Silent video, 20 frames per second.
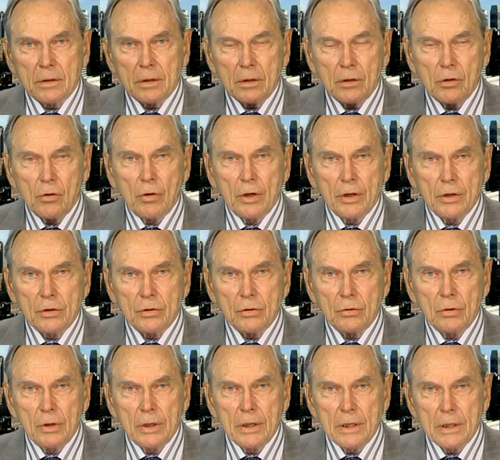going to
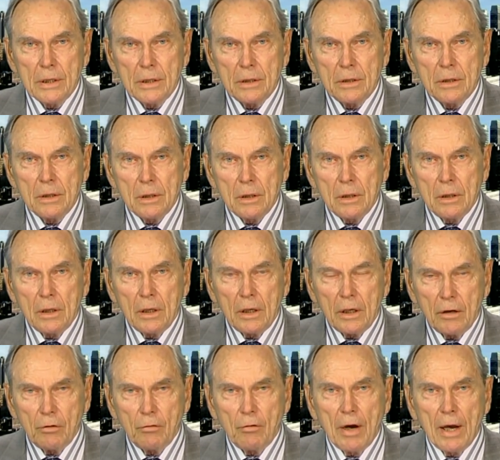lead
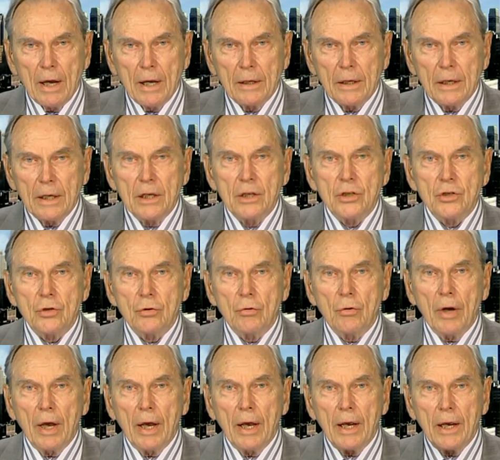Iran into
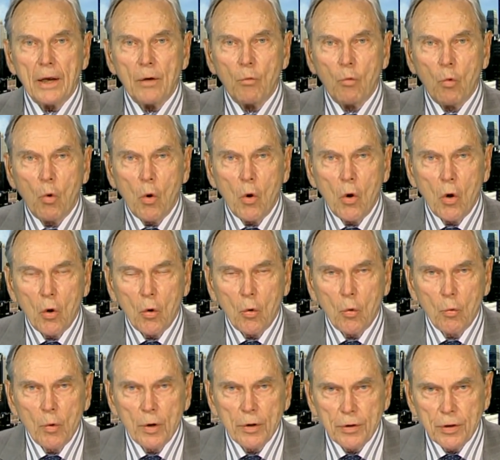a war
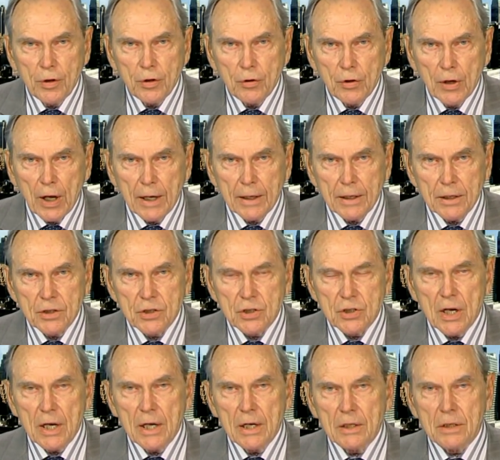with the United
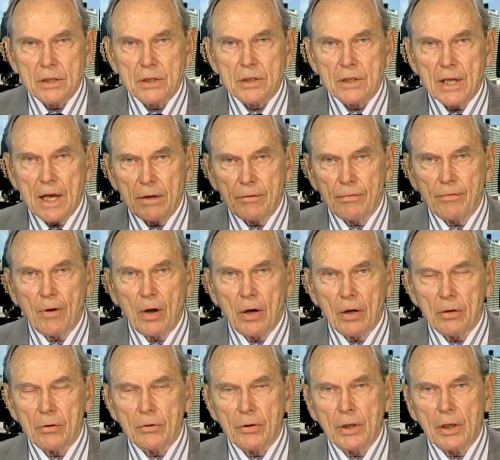States. That
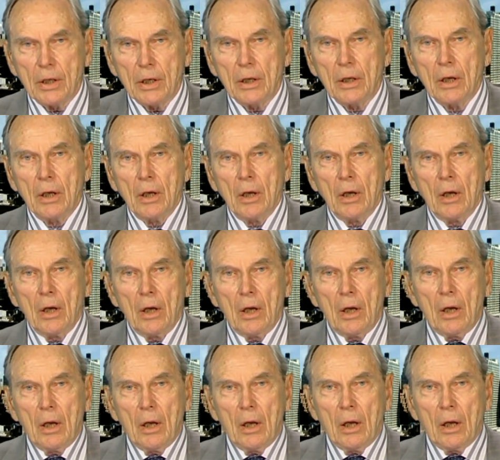followed the
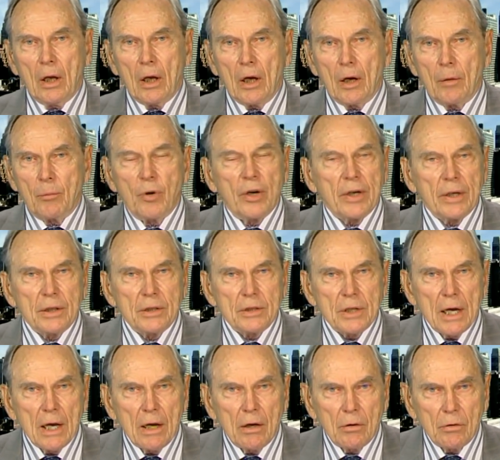uh, bringing
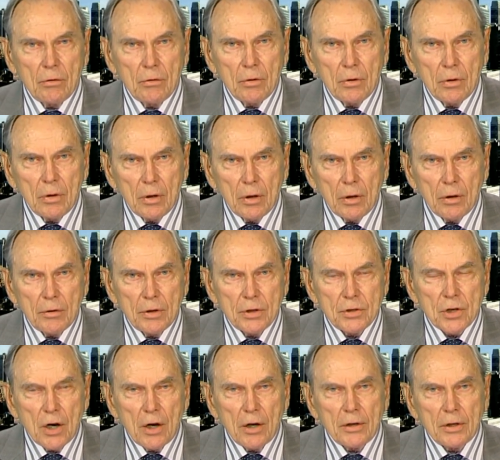down uh, the
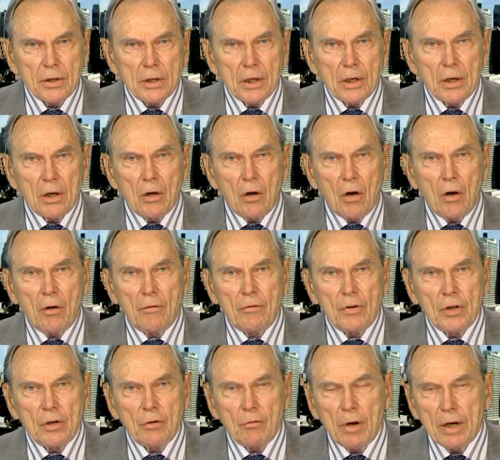targeting of
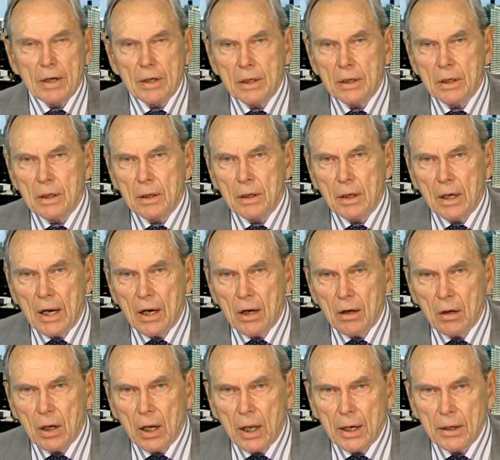an Iranian
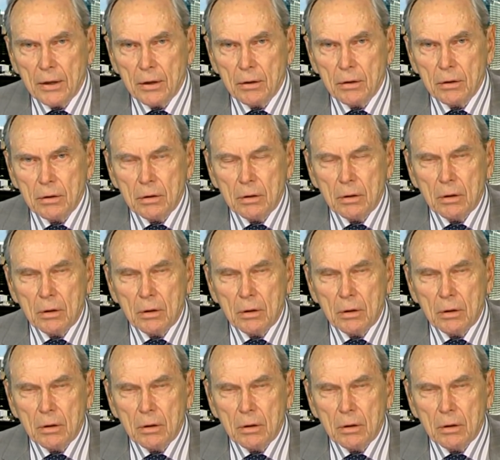airliner